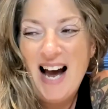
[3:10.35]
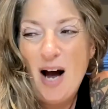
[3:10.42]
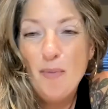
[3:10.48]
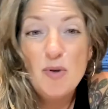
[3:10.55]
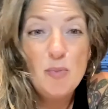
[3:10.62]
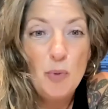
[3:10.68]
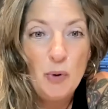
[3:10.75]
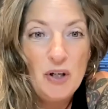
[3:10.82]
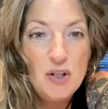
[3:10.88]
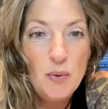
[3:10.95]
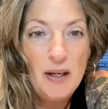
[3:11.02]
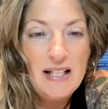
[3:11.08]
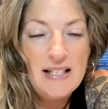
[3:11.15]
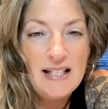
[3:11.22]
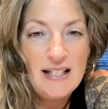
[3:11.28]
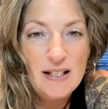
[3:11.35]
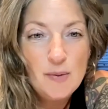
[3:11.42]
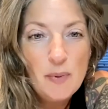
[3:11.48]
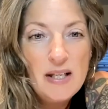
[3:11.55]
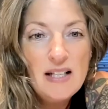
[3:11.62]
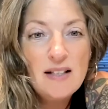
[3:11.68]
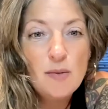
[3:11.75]
I was born at
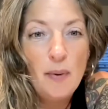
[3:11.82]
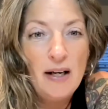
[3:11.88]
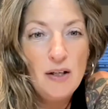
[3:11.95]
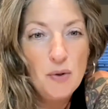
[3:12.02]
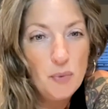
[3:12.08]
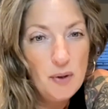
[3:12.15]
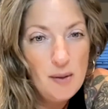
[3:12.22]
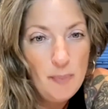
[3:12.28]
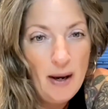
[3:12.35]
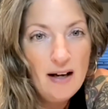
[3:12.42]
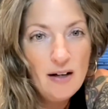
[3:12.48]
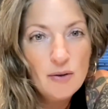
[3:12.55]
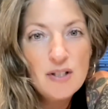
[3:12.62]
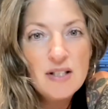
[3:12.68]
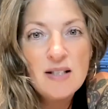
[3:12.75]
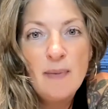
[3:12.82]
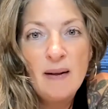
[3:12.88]
26 weeks, weighed 3 pounds,